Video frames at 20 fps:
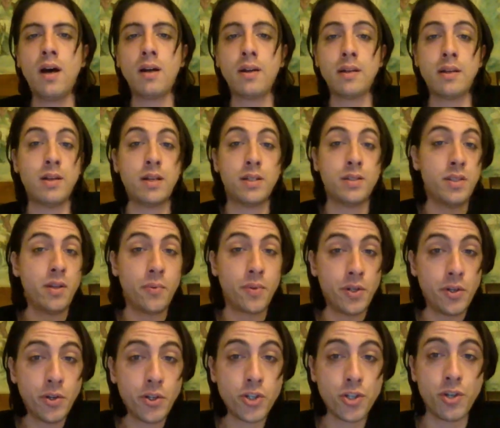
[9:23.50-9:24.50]
The
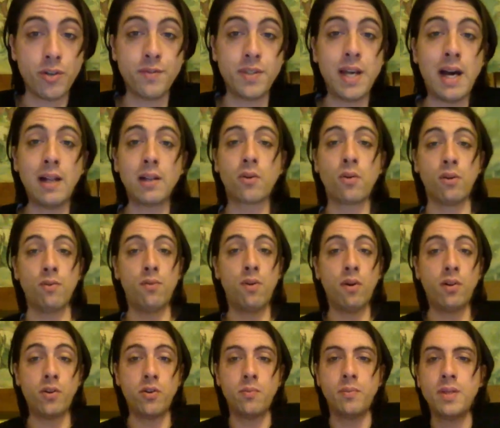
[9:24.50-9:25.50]
reduction of the alcohol
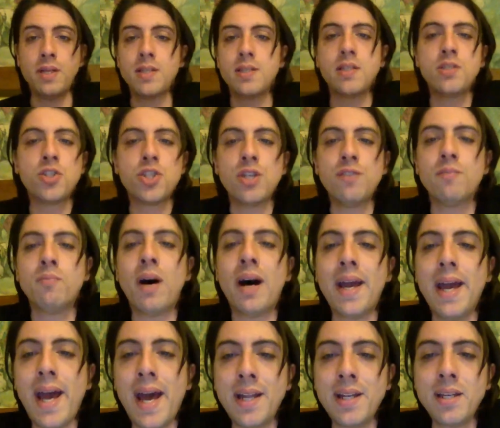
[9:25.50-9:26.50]
volume is achieved
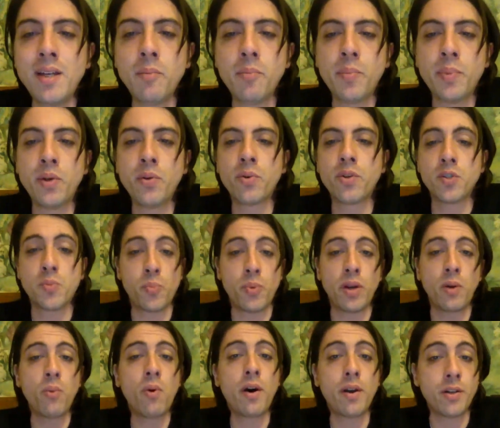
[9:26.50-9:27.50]
by adding pure
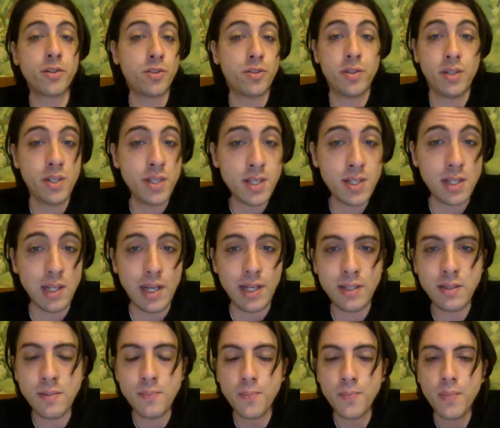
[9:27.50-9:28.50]
spring water to the
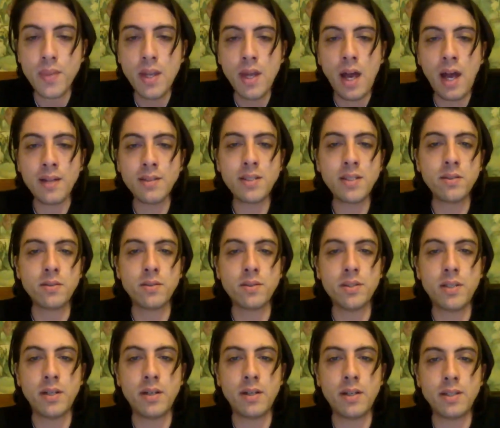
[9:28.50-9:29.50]
distillate until
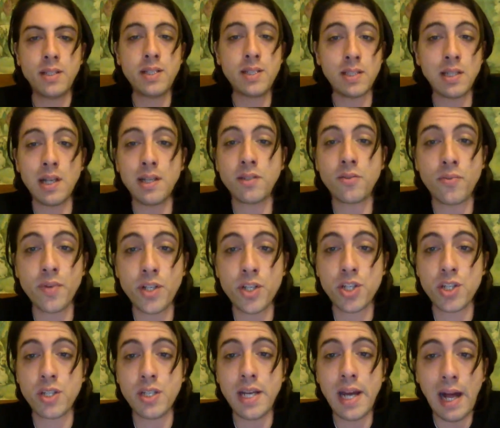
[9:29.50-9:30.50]
the distillate
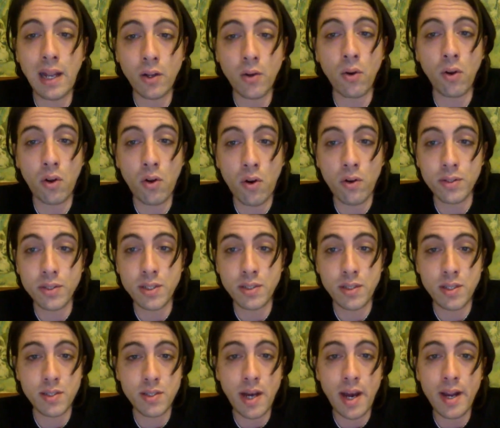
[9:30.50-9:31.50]
reaches the alcohol content
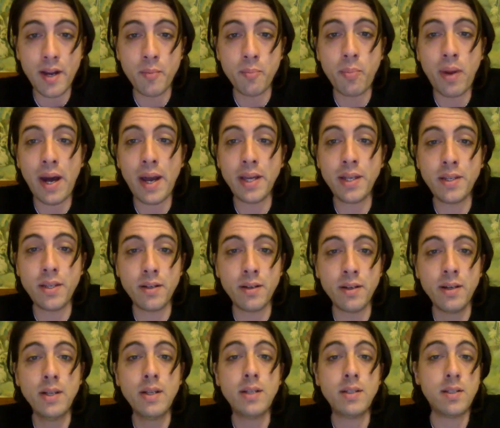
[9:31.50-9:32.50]
desired by the
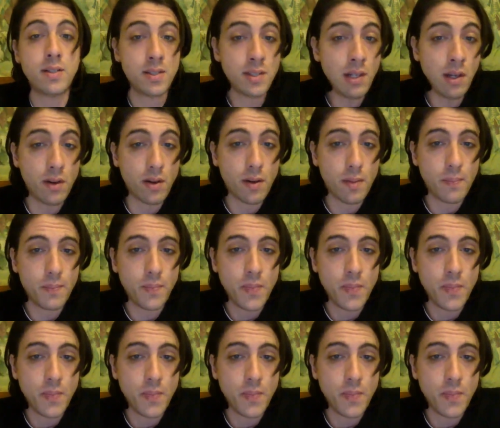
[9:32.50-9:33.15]
distiller,